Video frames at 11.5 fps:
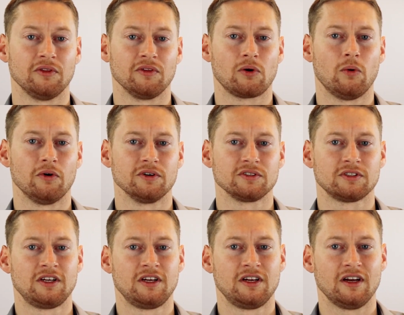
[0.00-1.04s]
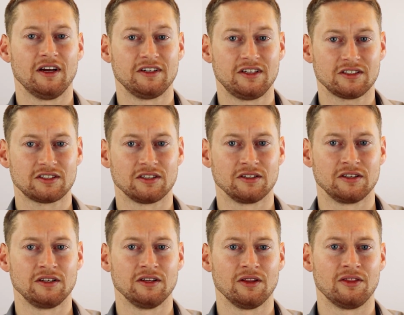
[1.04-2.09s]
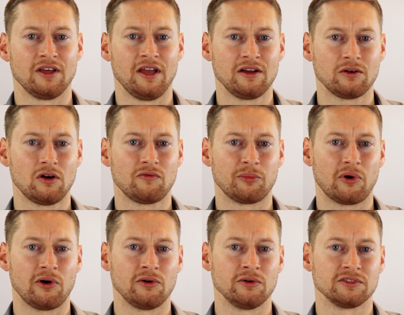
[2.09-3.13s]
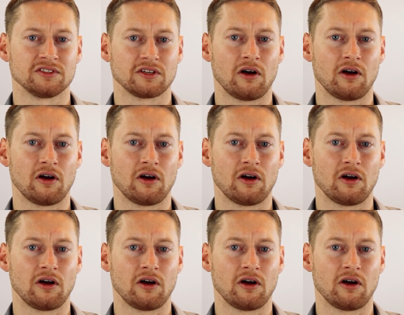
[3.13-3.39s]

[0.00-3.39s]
in the corners. Additionally, the angle of repose is